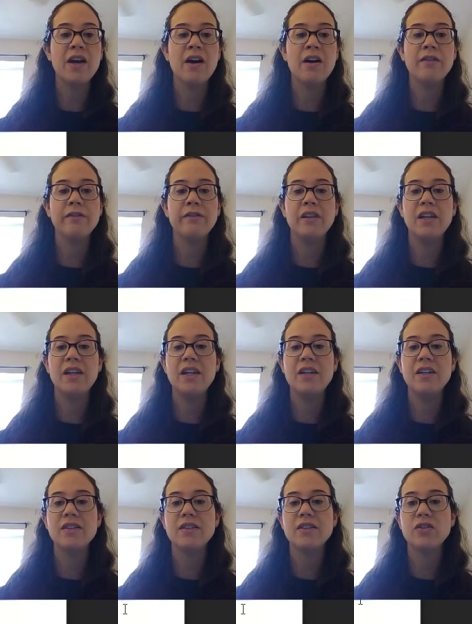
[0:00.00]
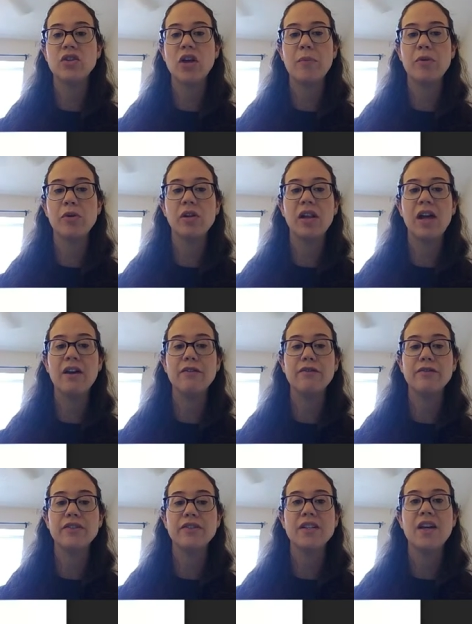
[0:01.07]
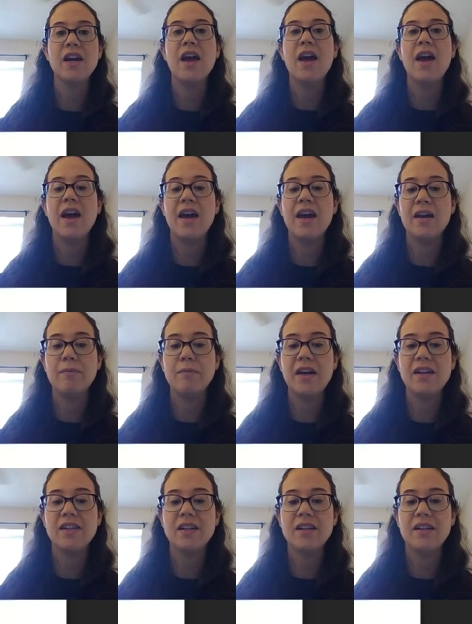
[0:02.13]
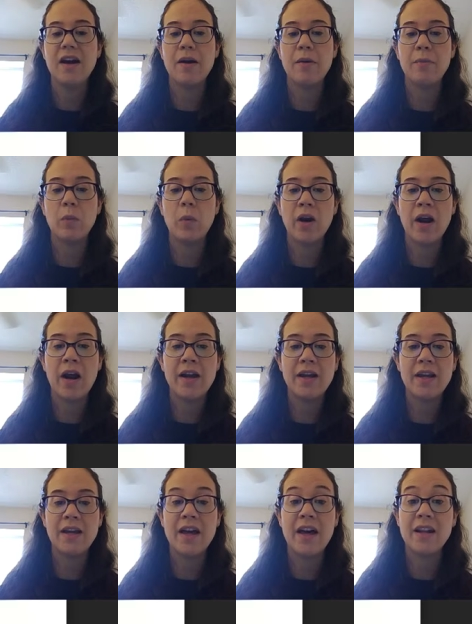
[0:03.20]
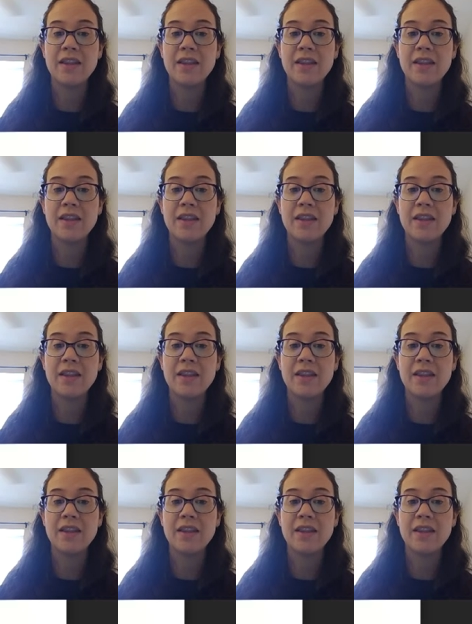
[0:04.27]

of these treble clefs and pasted them where I can edit